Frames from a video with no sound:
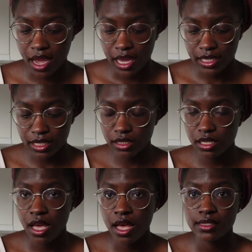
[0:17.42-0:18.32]
Because
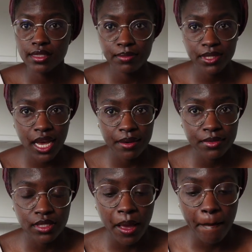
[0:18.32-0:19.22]
sometimes
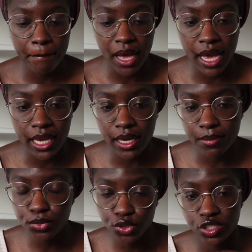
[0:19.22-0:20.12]
my
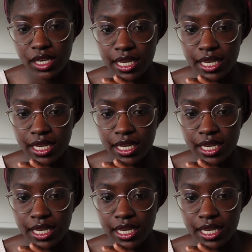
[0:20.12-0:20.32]
kombucha,